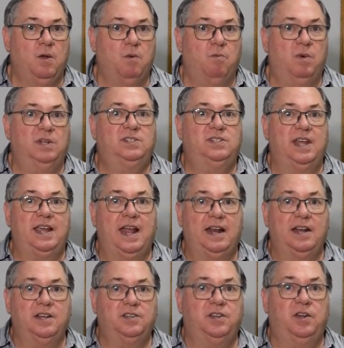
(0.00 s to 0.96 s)
once they get
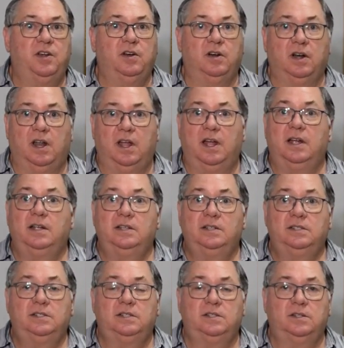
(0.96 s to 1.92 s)
into your
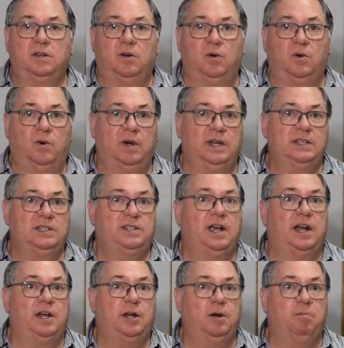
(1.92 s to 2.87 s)
lungs or
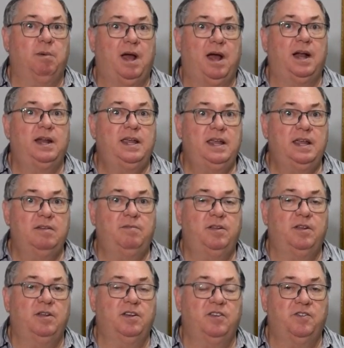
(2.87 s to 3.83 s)
inside your body, if
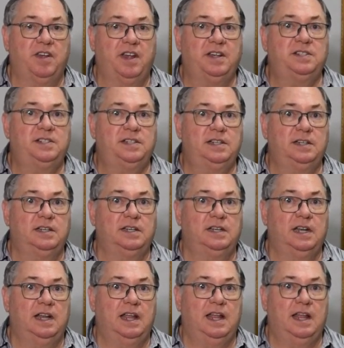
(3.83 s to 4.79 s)
you ingest it,
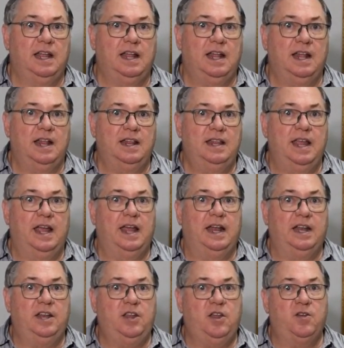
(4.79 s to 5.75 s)

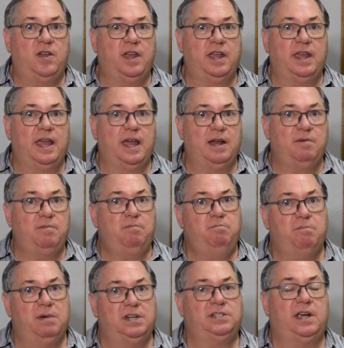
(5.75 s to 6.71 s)
then you can get
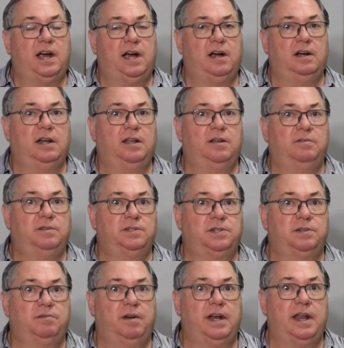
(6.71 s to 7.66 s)
much higher levels
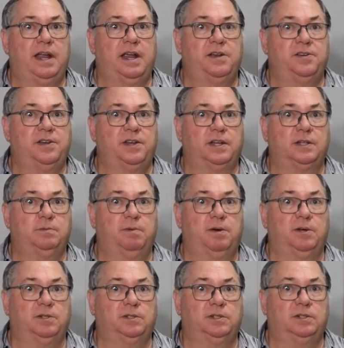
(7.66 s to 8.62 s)
of radiation
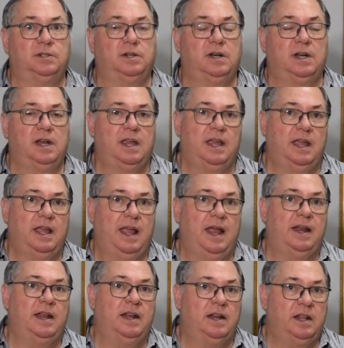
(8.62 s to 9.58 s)
exposure.
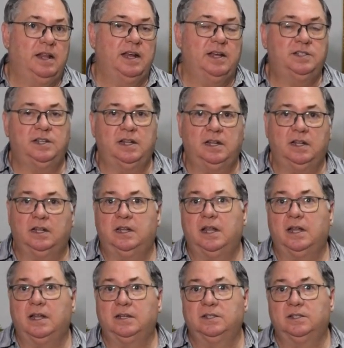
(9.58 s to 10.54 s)
And inhalation in the
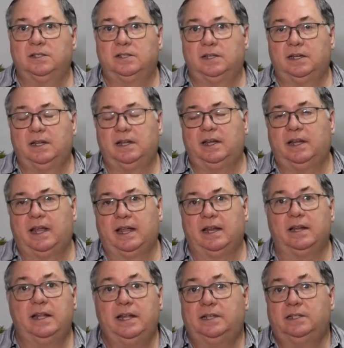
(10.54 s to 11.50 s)
lungs
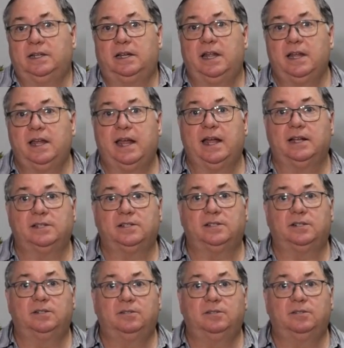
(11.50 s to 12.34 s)
can lead to lung cancer.